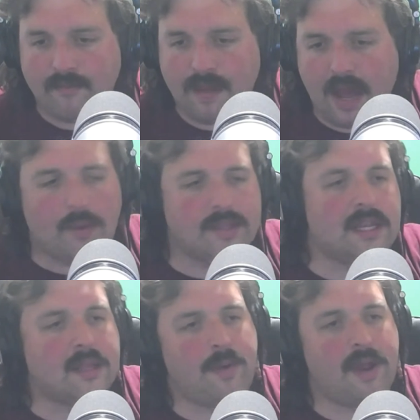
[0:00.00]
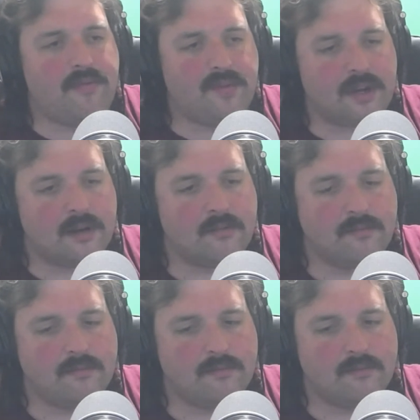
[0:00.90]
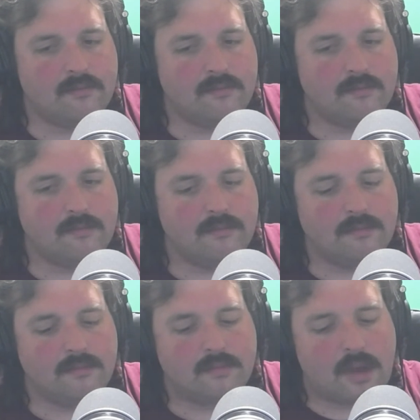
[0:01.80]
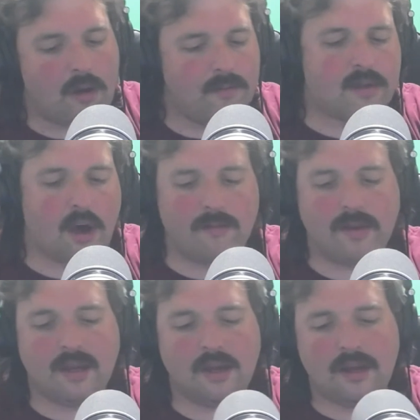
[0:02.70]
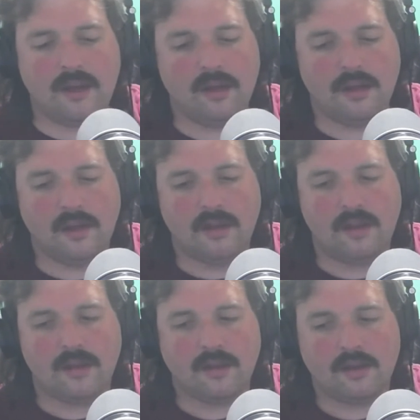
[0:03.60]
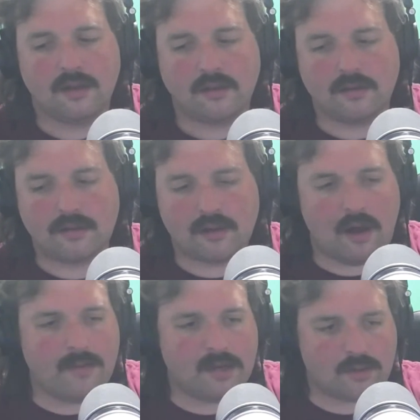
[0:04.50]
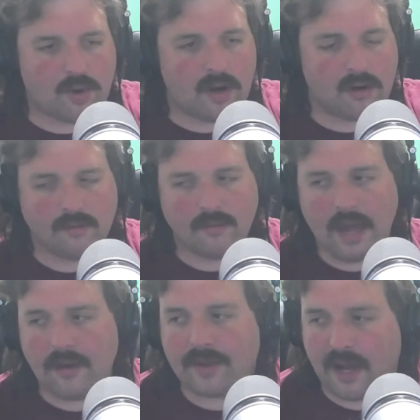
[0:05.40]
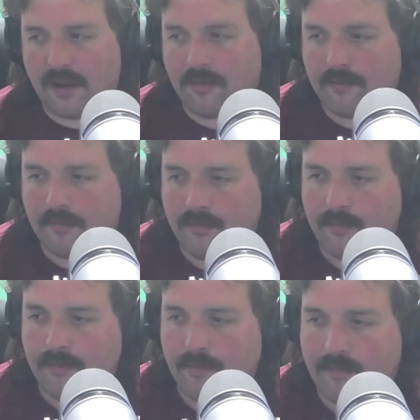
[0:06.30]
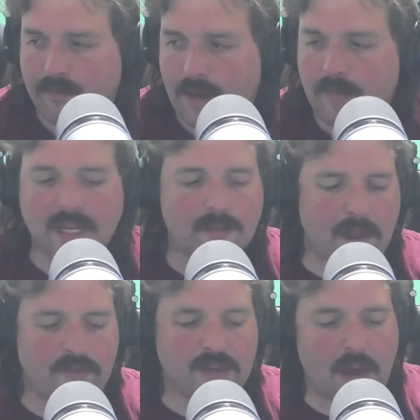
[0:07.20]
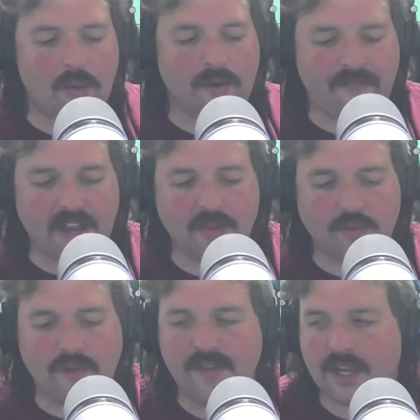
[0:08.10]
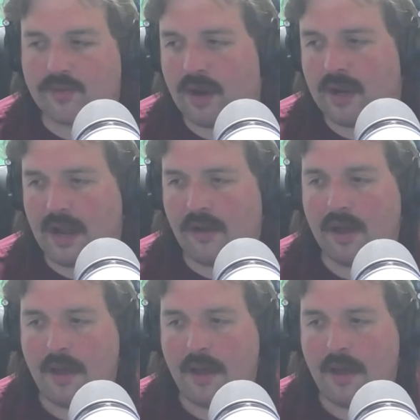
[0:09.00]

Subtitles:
I will take the Panthers here. Call me a square. I don't care. I'm going to take the Panthers. I want to fade the Roughnecks right now.